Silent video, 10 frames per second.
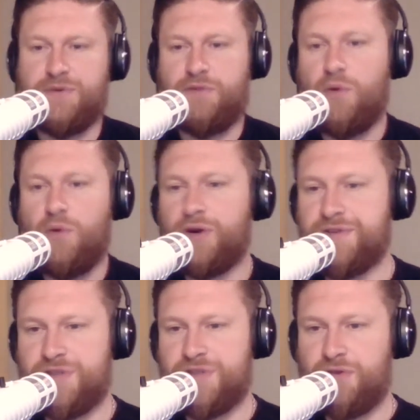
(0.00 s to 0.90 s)
of more
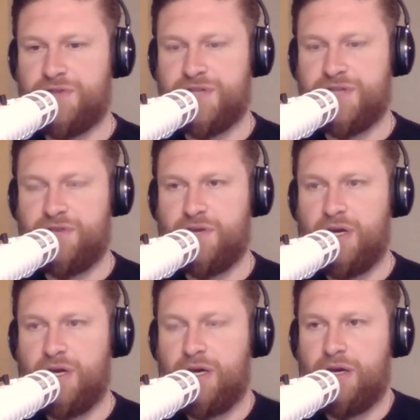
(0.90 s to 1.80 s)
conservative,
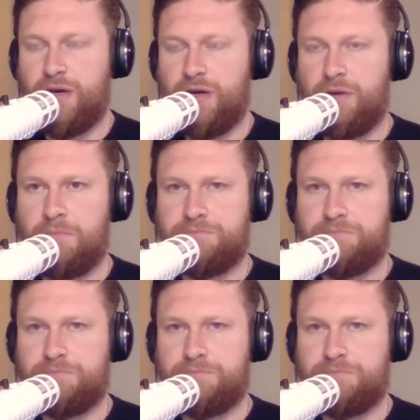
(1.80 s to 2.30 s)
in